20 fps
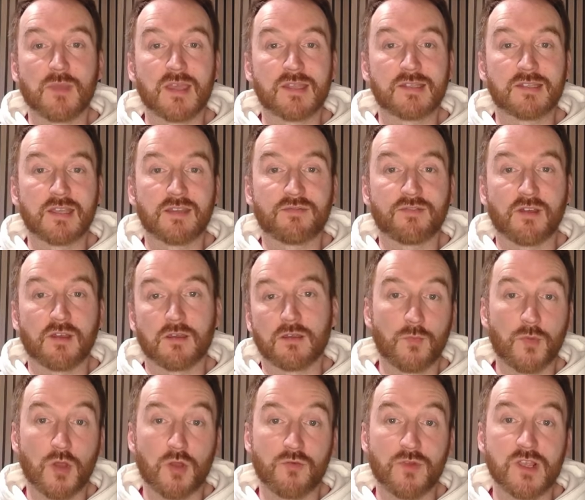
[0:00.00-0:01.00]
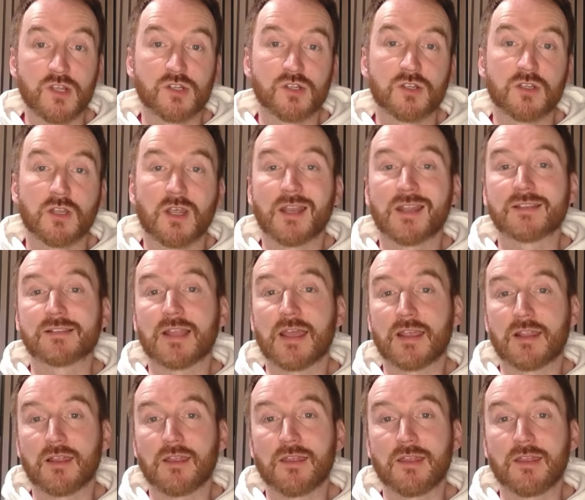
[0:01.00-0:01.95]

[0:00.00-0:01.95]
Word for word: may differ per region, and it's likely